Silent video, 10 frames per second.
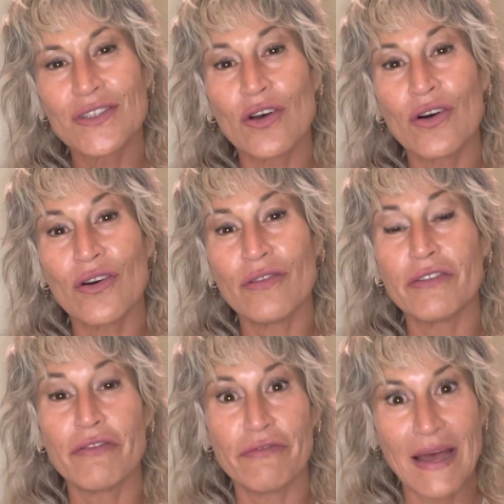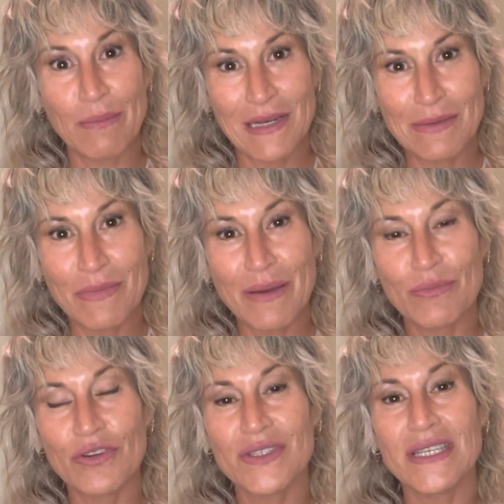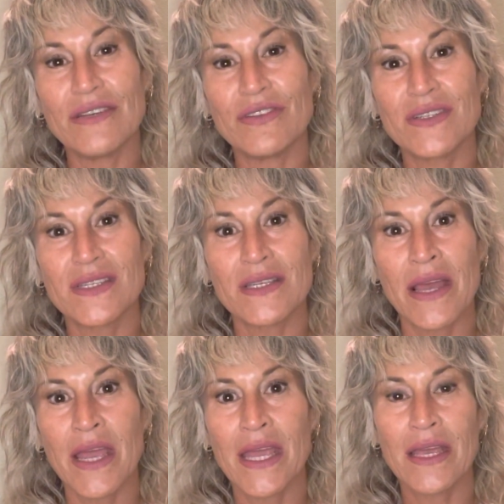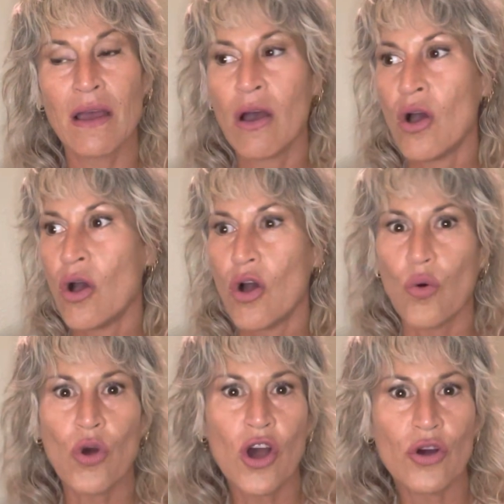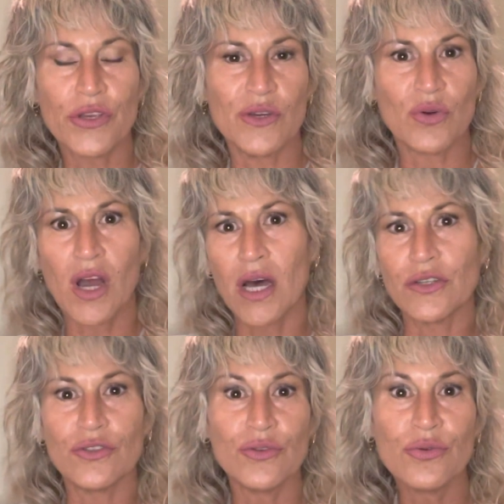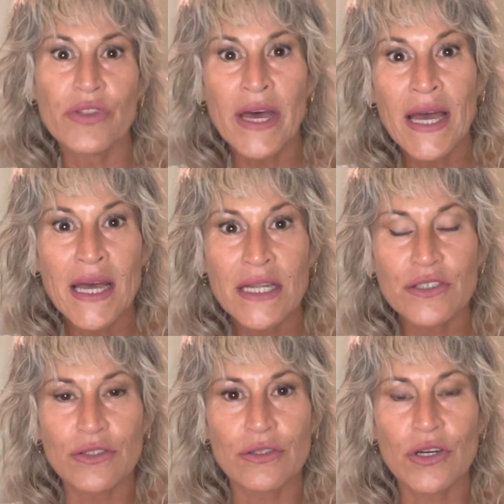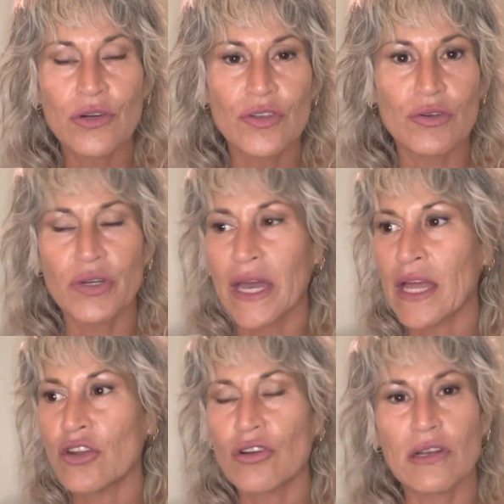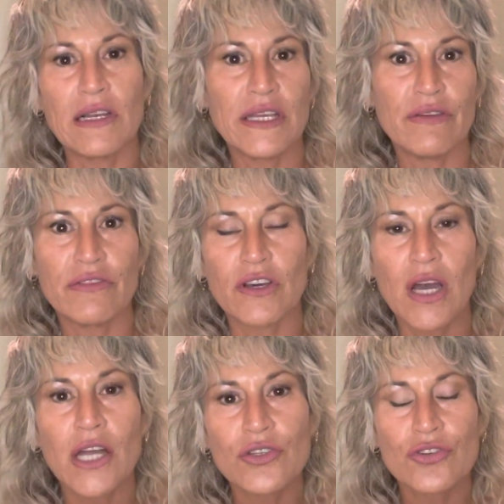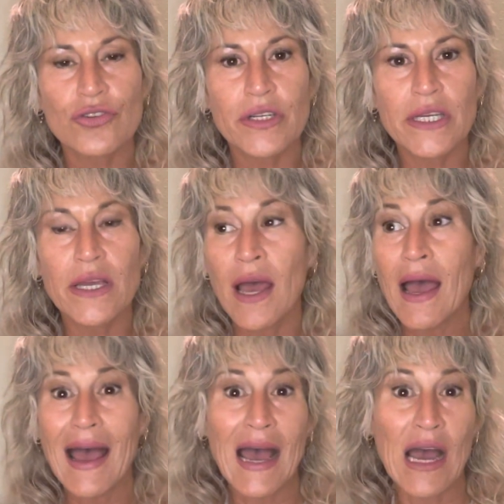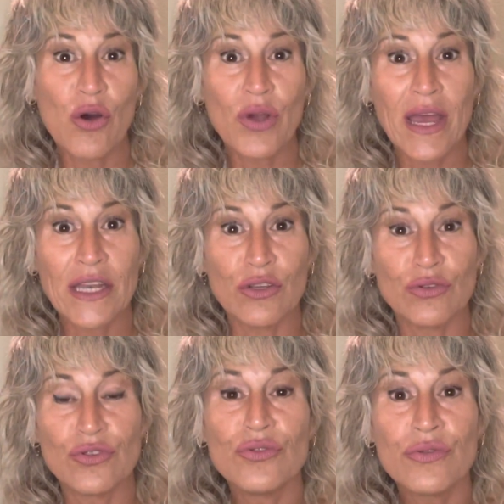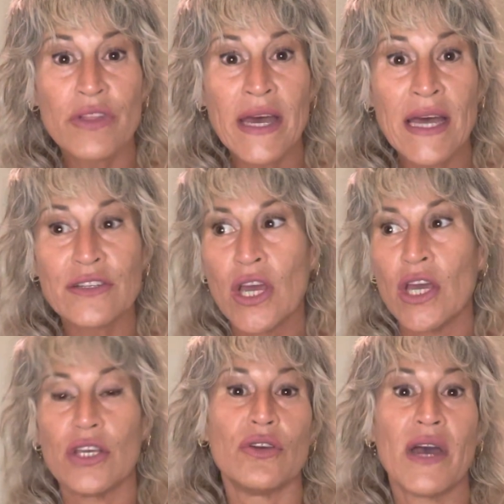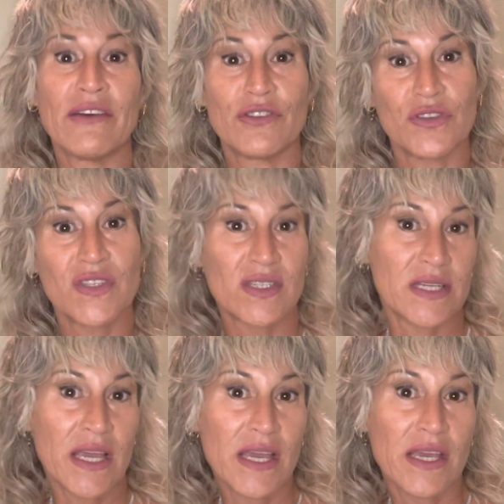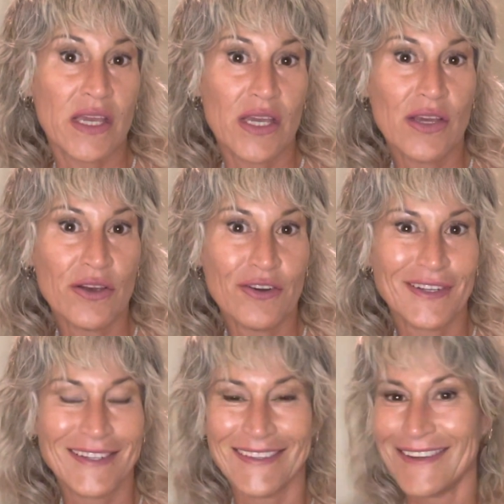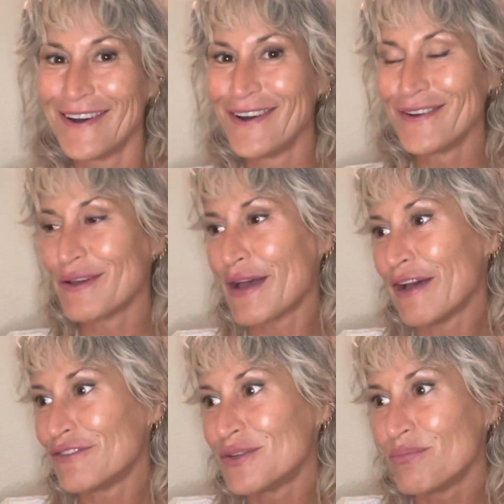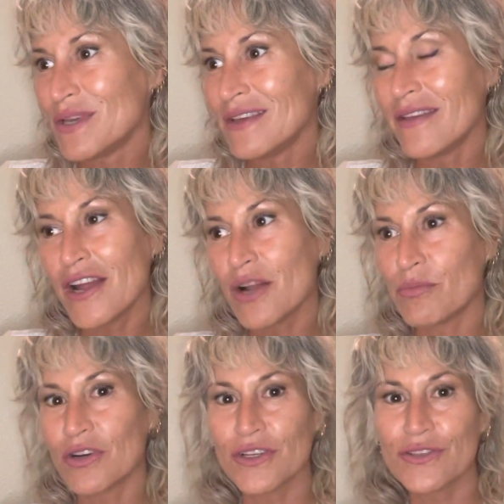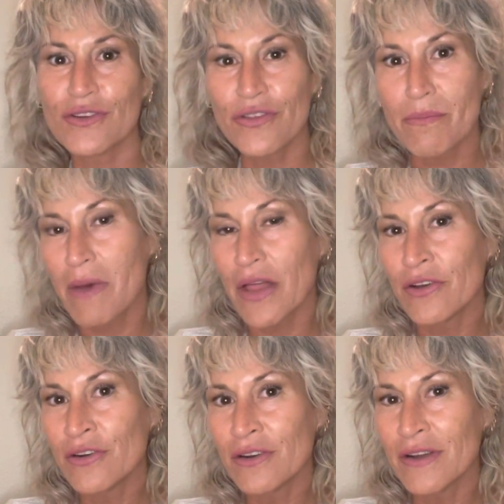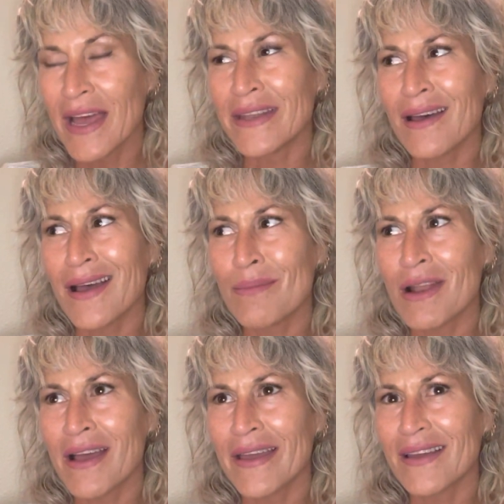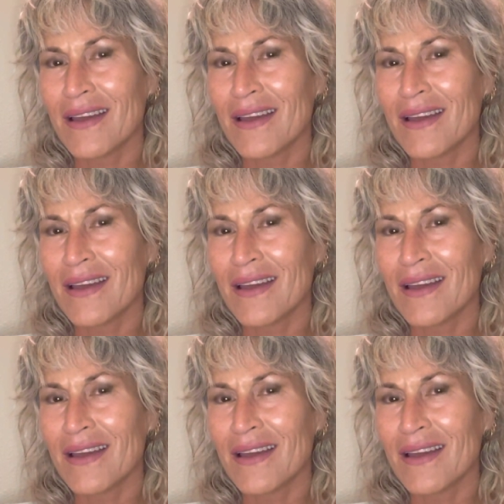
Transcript: of family members even saying, wow, you can't do that, you cannot leave the country. How can you do that? You have to stay here, you have to be there because you're the mother. And I'm like,